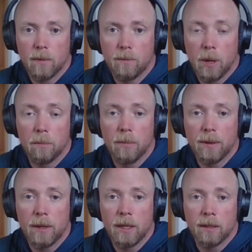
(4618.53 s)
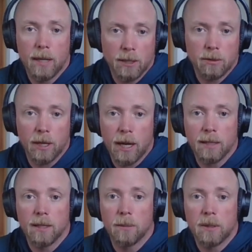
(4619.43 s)
pump methane, natural
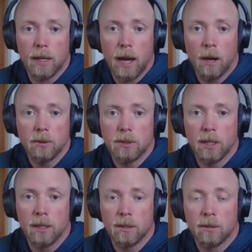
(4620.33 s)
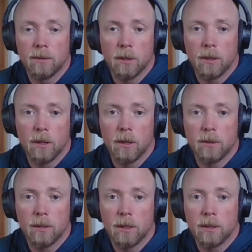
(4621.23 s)
gas up to the house and convert our uh,